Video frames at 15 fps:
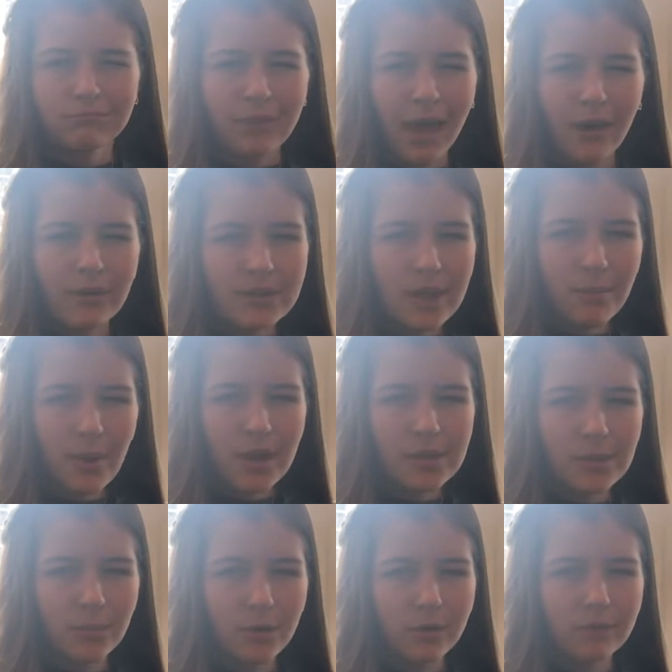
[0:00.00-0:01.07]
How is that
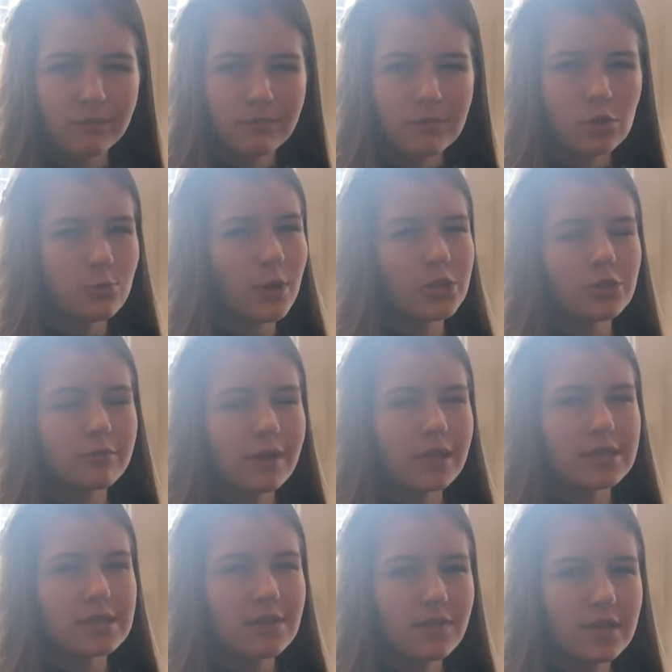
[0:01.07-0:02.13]
possible? Special
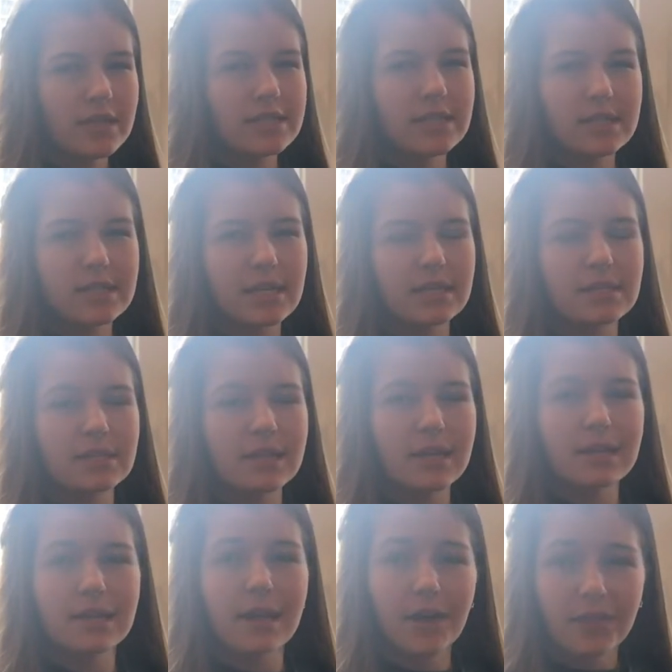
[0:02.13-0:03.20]
relativity dictates that
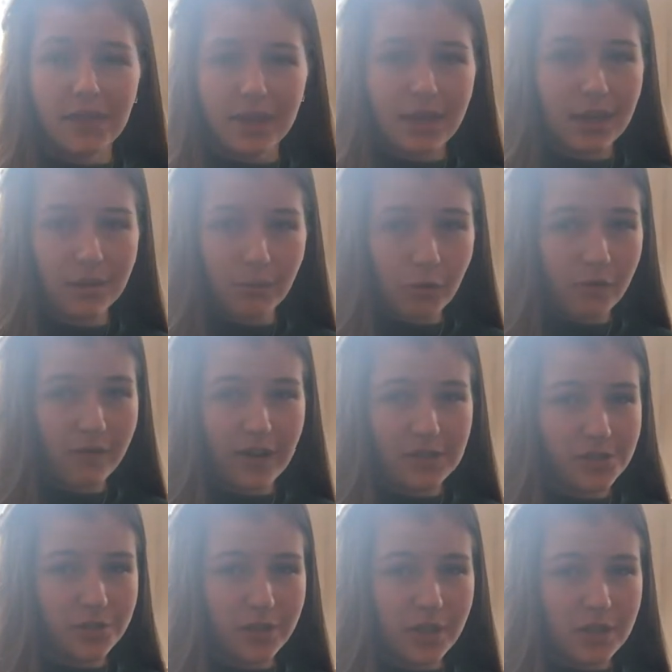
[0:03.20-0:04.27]
nothing can move
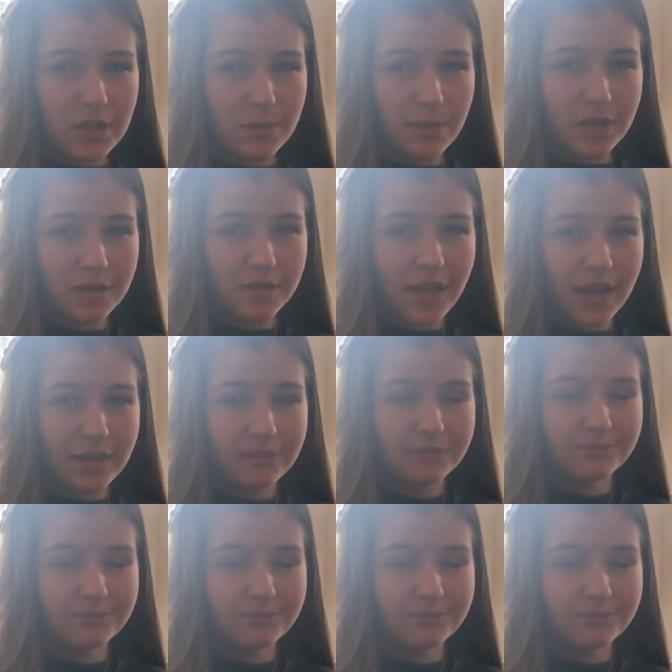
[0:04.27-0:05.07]
faster than the speed of light.